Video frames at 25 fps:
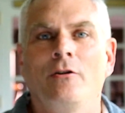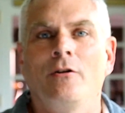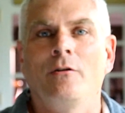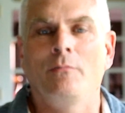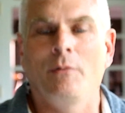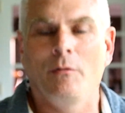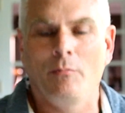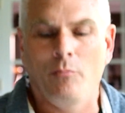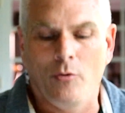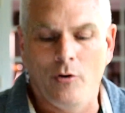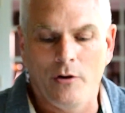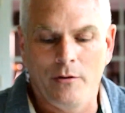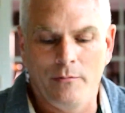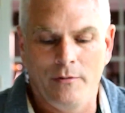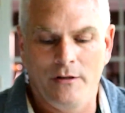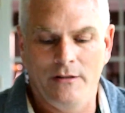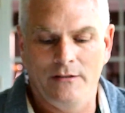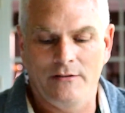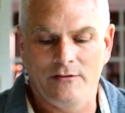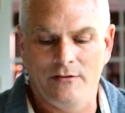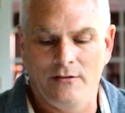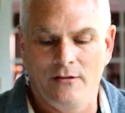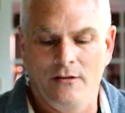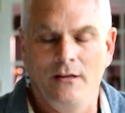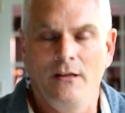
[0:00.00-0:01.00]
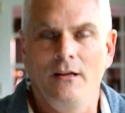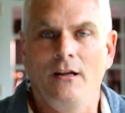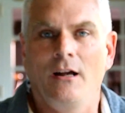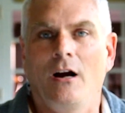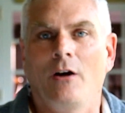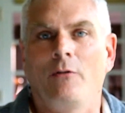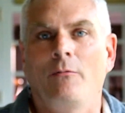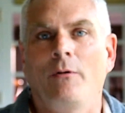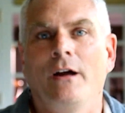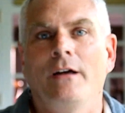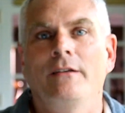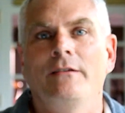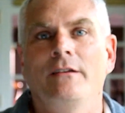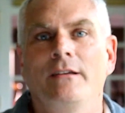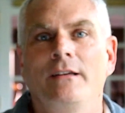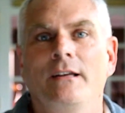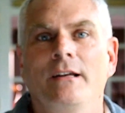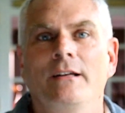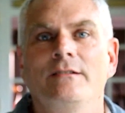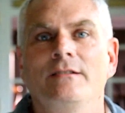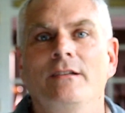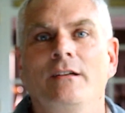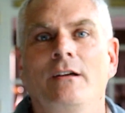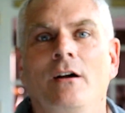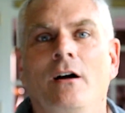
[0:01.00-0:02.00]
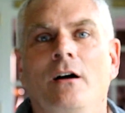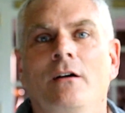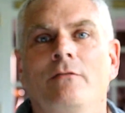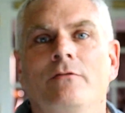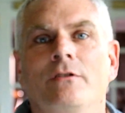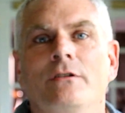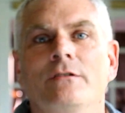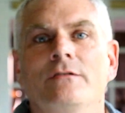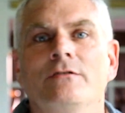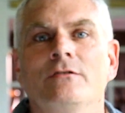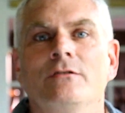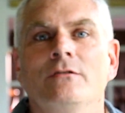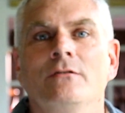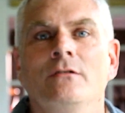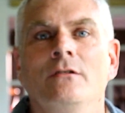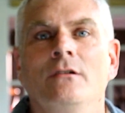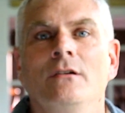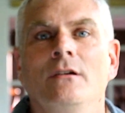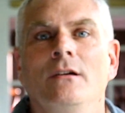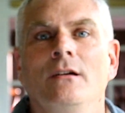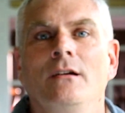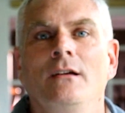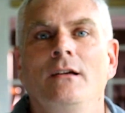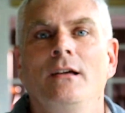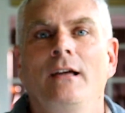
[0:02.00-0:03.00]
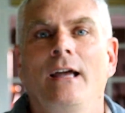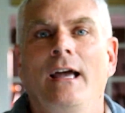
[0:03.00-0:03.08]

interim appointments around the Tennessee Conference.